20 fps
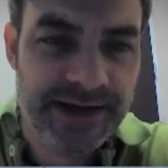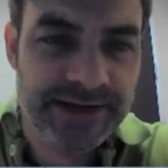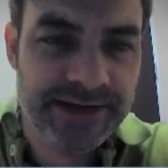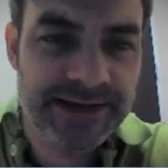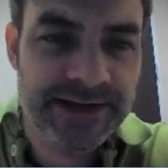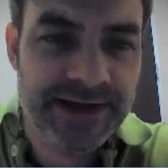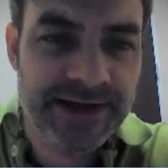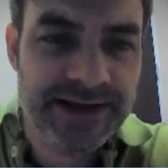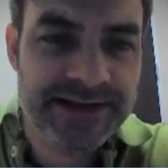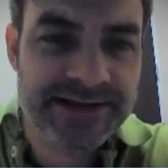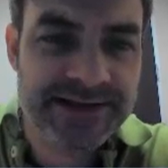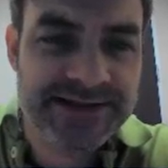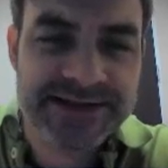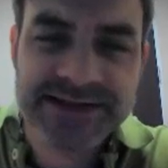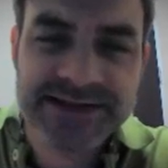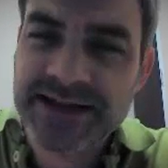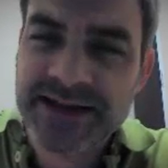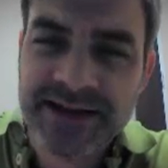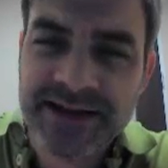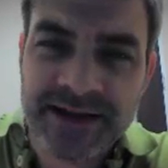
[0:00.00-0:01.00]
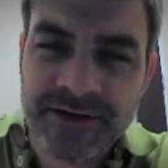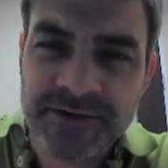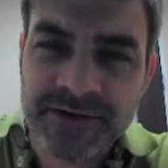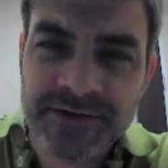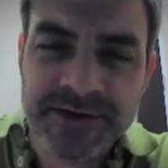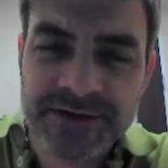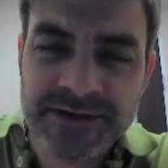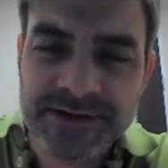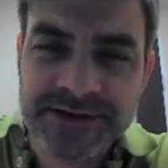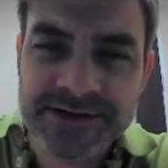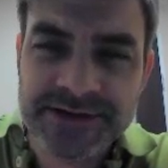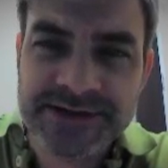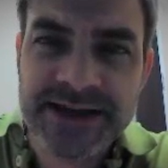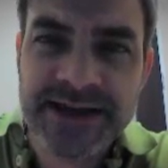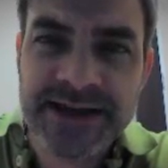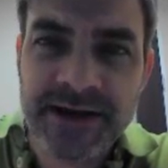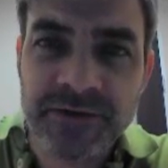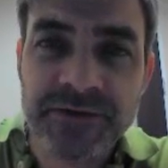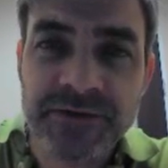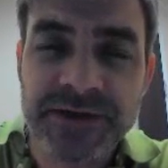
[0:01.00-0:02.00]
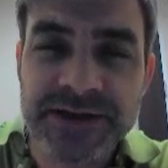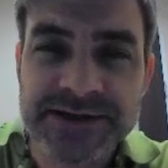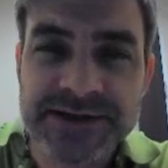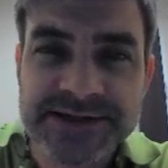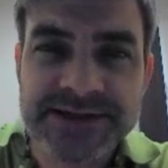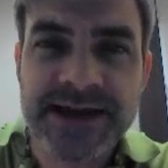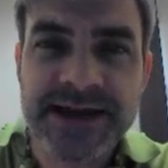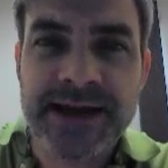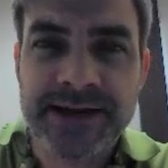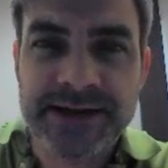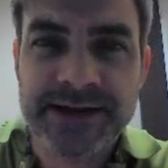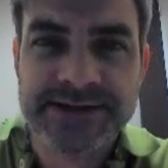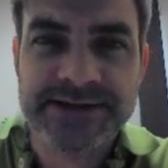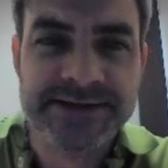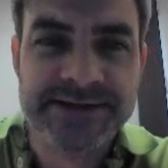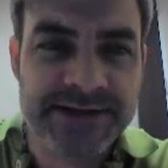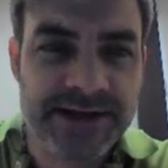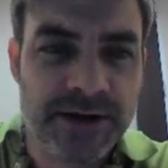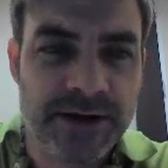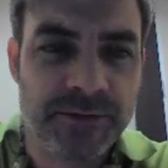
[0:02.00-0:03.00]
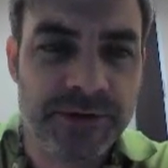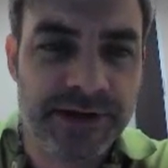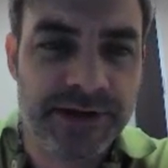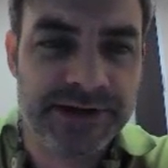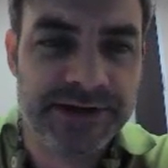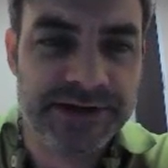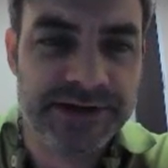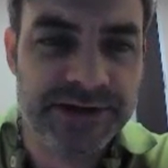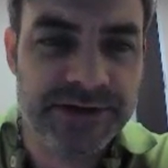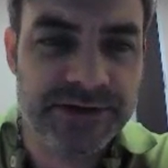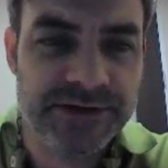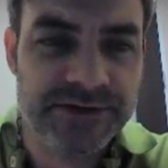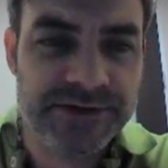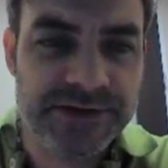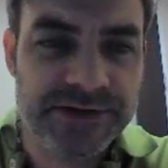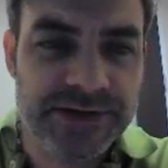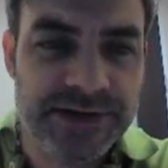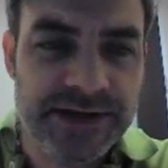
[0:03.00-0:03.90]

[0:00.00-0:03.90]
and then I can set out the statuses that I would like to use.